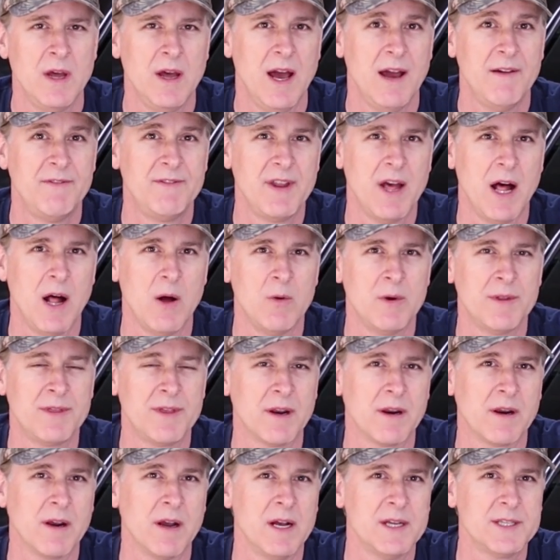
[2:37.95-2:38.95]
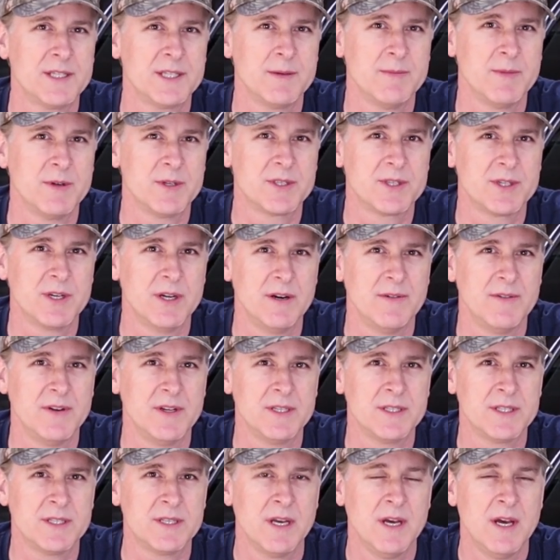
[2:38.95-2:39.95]
I've dealt with their customer
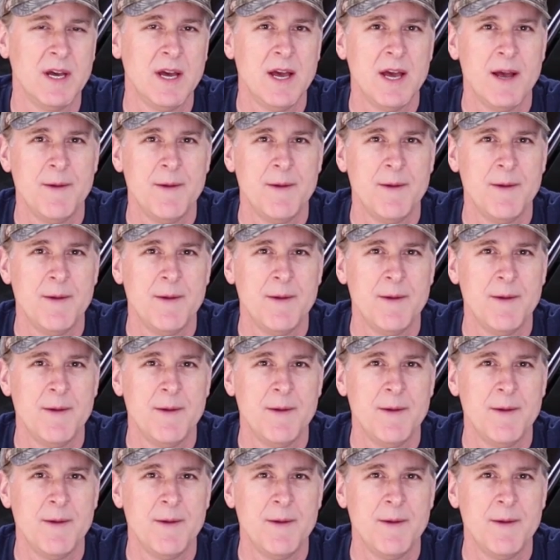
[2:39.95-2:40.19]
service,